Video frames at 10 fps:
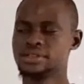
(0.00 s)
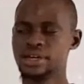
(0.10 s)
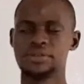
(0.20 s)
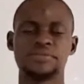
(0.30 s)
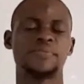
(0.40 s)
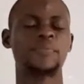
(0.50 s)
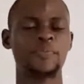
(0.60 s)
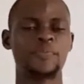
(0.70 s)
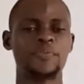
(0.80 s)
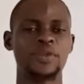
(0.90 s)
Now,
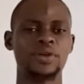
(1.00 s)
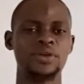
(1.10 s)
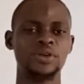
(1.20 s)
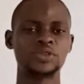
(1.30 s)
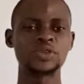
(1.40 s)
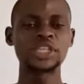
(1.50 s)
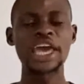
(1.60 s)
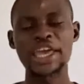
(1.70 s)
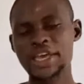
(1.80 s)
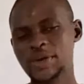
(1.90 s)

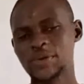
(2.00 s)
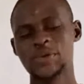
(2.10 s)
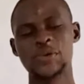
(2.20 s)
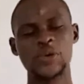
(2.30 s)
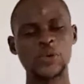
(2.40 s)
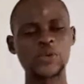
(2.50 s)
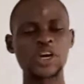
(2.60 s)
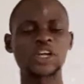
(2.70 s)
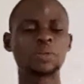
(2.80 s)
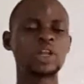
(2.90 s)
today we
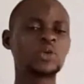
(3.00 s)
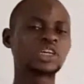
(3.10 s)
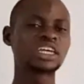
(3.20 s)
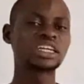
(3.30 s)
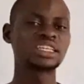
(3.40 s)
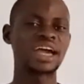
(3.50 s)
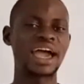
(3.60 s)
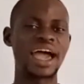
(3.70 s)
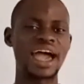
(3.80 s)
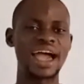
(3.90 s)
are going to be looking
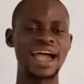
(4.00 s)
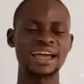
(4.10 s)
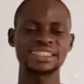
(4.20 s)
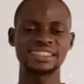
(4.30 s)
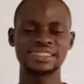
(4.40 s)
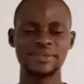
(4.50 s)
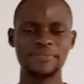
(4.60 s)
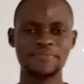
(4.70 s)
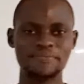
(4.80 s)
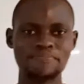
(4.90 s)
at
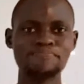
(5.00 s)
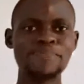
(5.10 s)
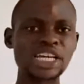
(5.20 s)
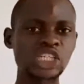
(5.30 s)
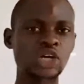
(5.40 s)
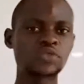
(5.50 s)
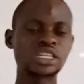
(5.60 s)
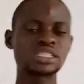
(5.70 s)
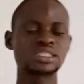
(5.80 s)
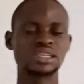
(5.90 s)

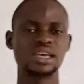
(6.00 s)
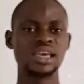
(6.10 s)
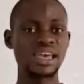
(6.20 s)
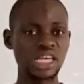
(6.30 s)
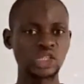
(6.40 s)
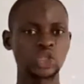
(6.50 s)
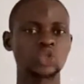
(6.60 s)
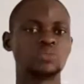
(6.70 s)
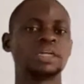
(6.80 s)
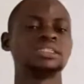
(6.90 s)
measuring
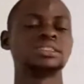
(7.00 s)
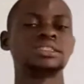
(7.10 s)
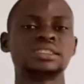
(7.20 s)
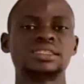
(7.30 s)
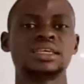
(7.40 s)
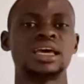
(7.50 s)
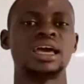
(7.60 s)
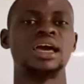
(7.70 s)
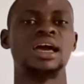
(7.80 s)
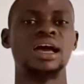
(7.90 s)
instruments
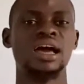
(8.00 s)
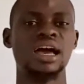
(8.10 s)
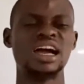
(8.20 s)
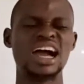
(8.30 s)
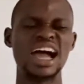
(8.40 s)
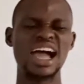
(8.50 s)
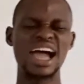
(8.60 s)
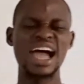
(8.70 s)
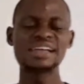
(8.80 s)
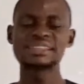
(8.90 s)

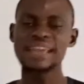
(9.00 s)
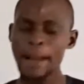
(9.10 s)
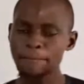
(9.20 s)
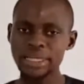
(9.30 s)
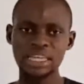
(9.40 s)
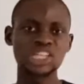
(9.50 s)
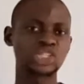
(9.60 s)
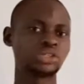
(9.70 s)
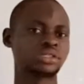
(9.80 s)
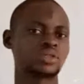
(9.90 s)
and their
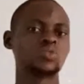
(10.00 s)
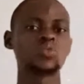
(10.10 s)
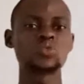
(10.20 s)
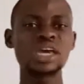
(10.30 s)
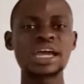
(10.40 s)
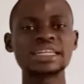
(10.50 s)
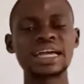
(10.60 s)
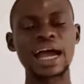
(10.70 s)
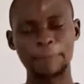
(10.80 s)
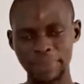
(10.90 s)
applications, where they
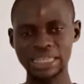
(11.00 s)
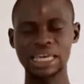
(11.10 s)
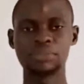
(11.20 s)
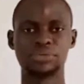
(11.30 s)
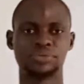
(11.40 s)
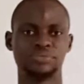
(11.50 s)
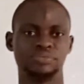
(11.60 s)
are applicable.